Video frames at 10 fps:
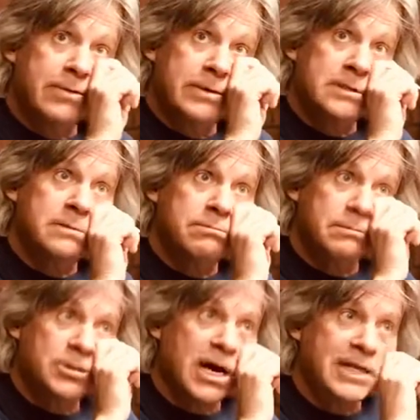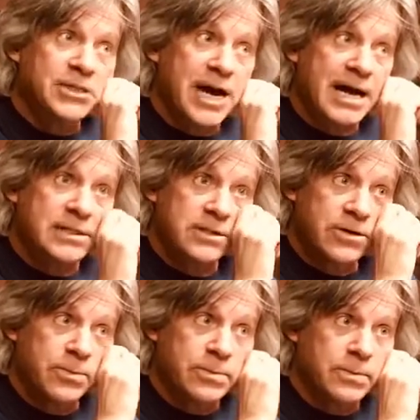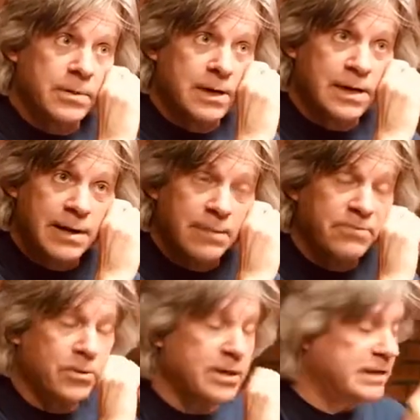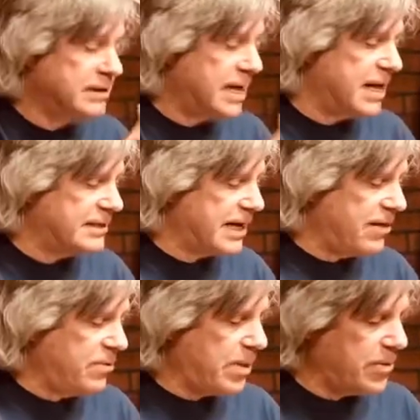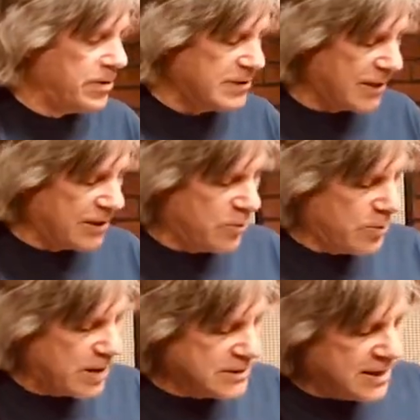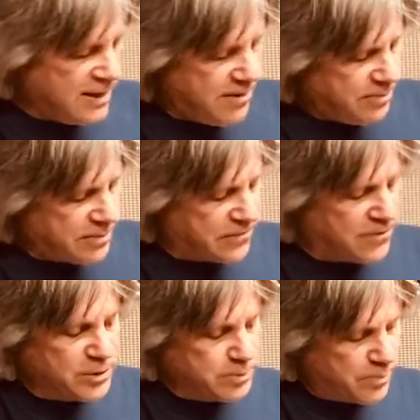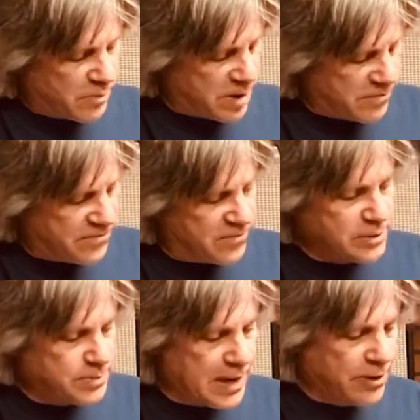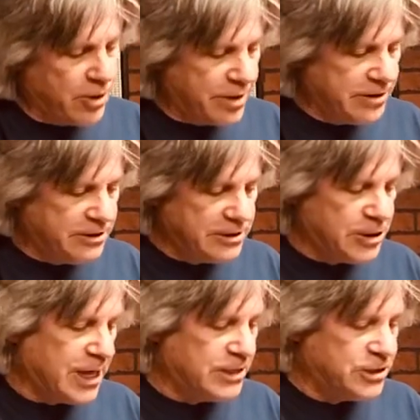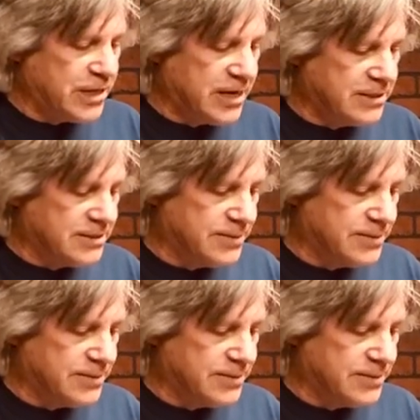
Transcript: it was Shot Jackson or one of these guys, I can't remember exactly what it was, put the first pedal on there to change things.